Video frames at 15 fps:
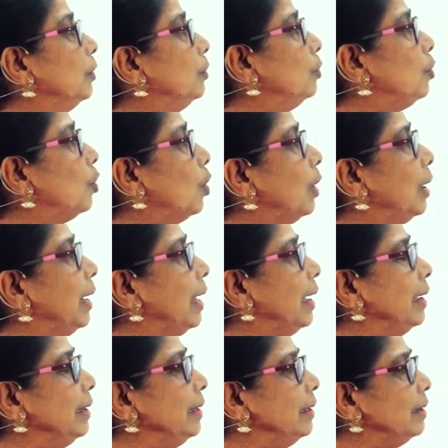You draw a
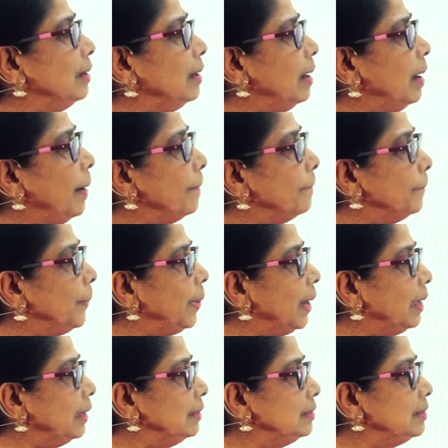line here.
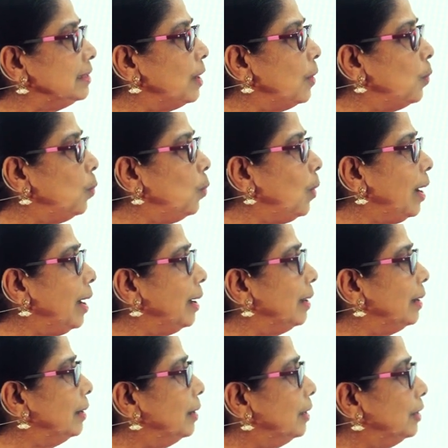Plus
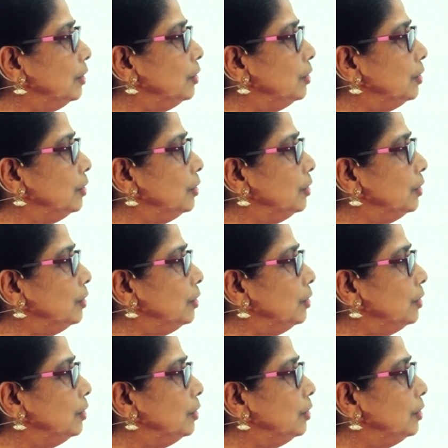1.